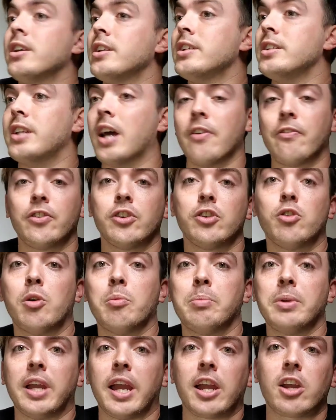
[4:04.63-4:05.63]
definitely won't
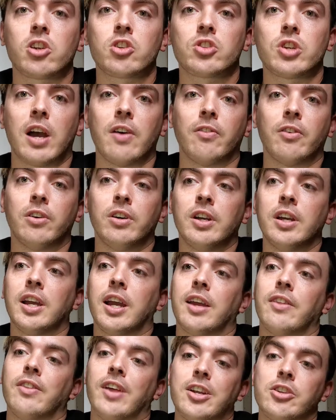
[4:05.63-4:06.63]
be air travel,
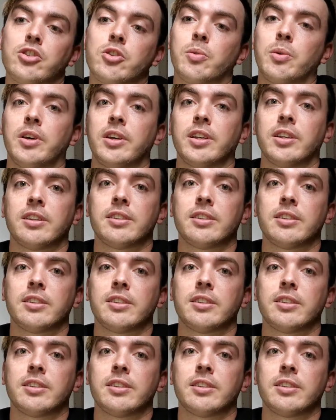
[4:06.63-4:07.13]
unless you're willing